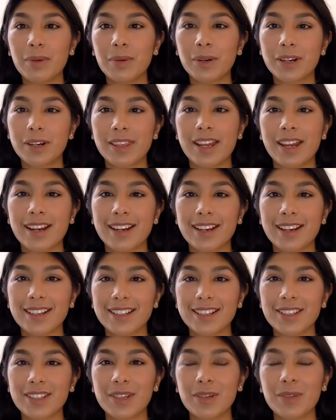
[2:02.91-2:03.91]
are there
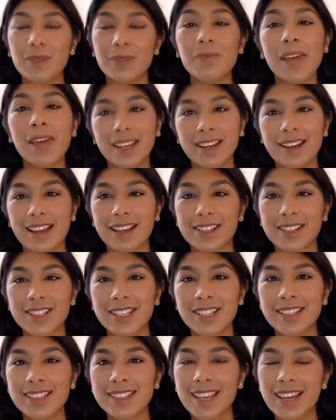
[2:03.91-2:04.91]
to make
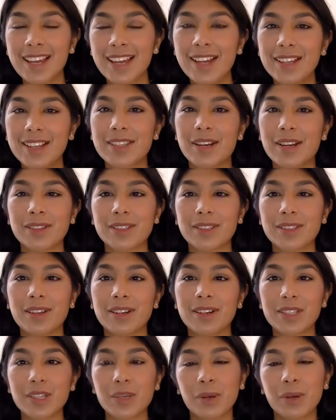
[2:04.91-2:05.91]
connections, so as
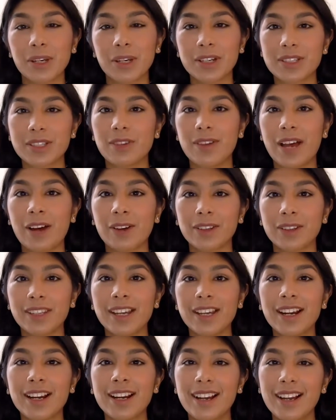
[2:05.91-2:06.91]
long as you put yourself out
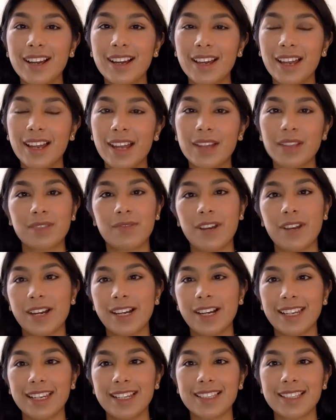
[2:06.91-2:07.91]
there, it is
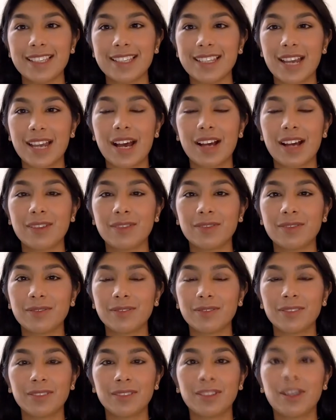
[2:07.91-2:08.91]
very easy to have
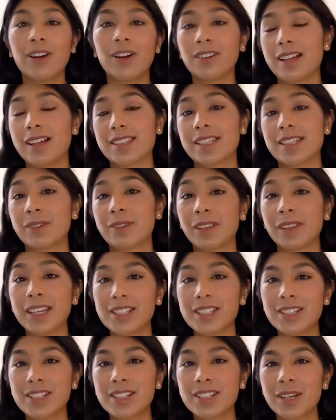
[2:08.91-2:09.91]
long-lasting
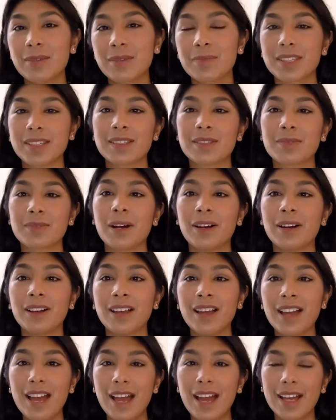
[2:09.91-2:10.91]
relationships as well
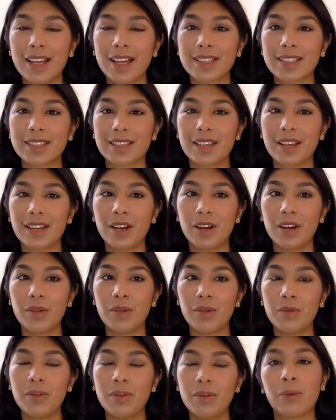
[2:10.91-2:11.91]
as
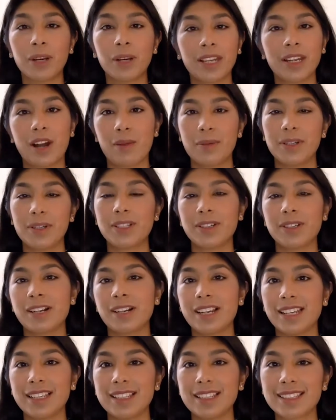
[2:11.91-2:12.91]
networking
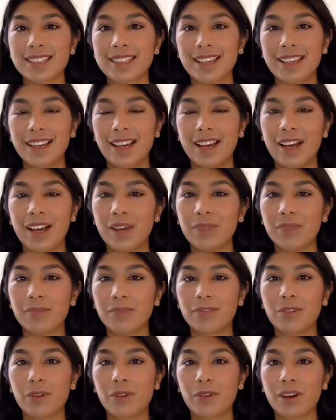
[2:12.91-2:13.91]
opportunities
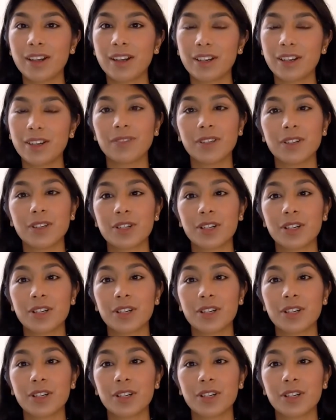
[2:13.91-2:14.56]
for your future